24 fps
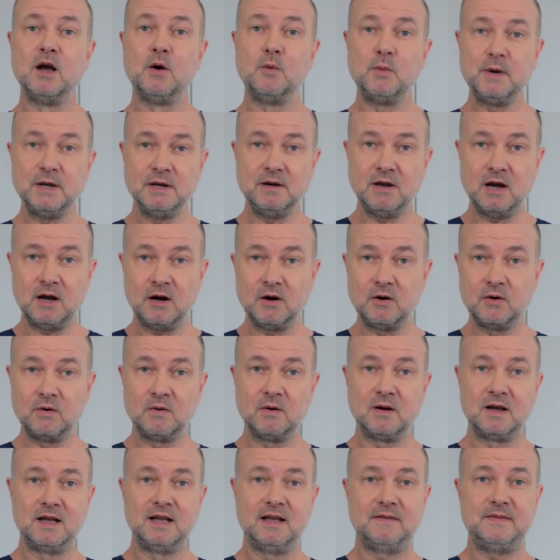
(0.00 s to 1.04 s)
We
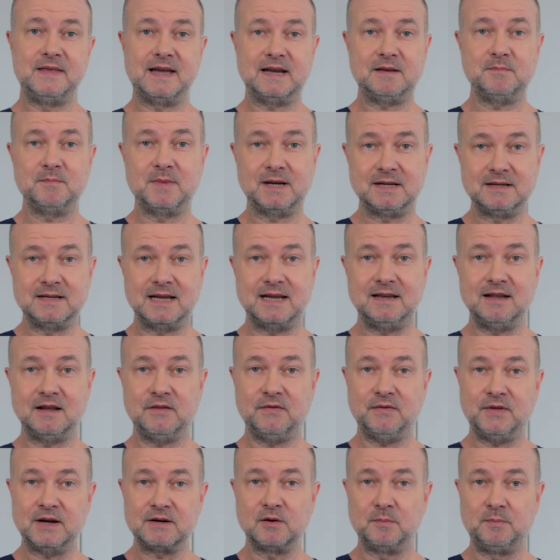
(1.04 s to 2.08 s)
know that magnetic
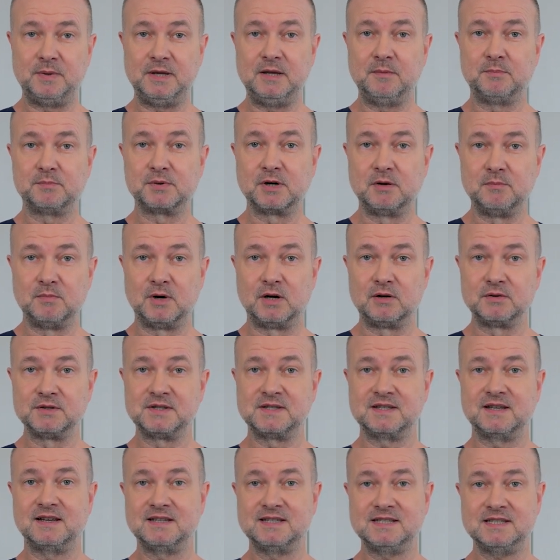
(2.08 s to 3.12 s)
therapy
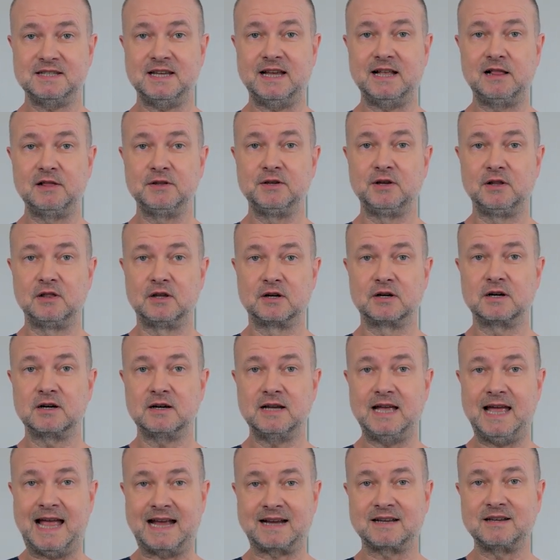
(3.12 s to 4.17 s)
promotes cellular
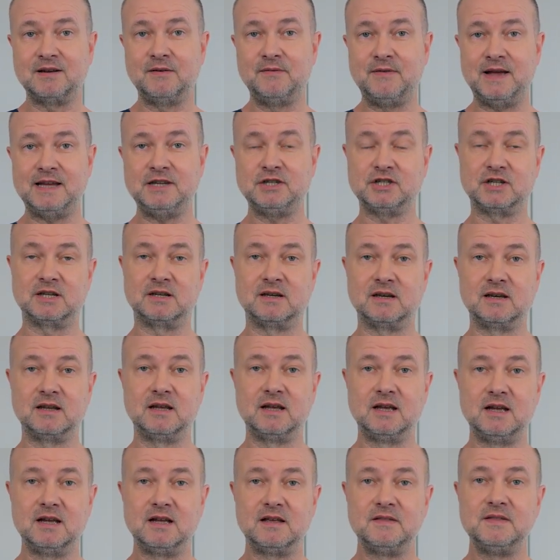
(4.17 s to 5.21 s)
activation.
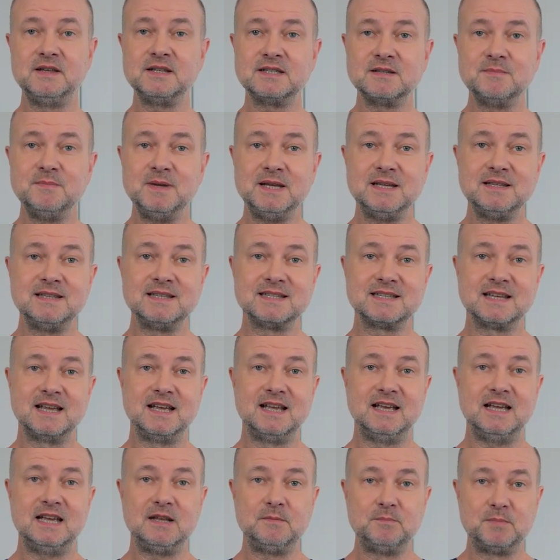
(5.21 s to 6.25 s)
This means
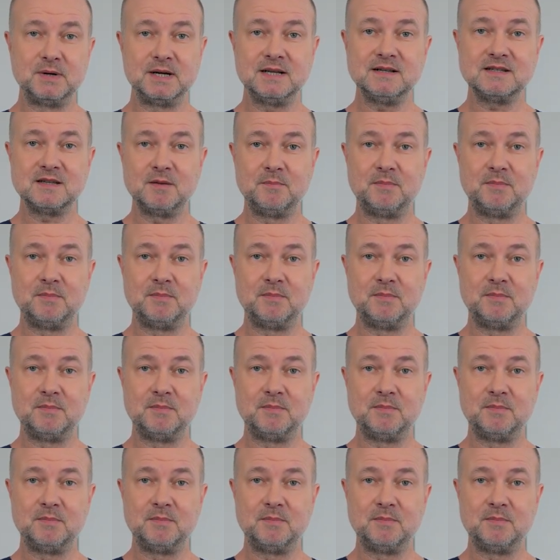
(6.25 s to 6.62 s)
it brings